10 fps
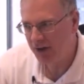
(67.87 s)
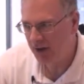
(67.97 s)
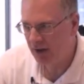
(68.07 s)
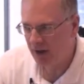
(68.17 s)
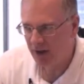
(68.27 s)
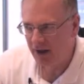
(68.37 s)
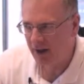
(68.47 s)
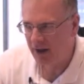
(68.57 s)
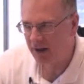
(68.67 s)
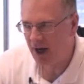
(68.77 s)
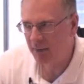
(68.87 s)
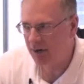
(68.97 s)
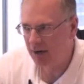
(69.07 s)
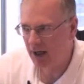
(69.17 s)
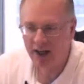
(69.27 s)
a
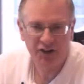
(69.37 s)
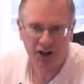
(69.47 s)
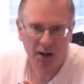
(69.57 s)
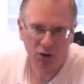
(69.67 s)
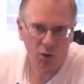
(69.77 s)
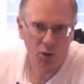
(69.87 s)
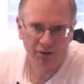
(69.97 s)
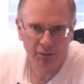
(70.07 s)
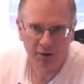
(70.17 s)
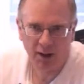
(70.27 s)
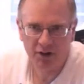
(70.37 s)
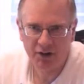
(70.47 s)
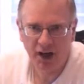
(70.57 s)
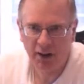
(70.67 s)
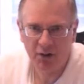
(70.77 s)
common cold from time to time,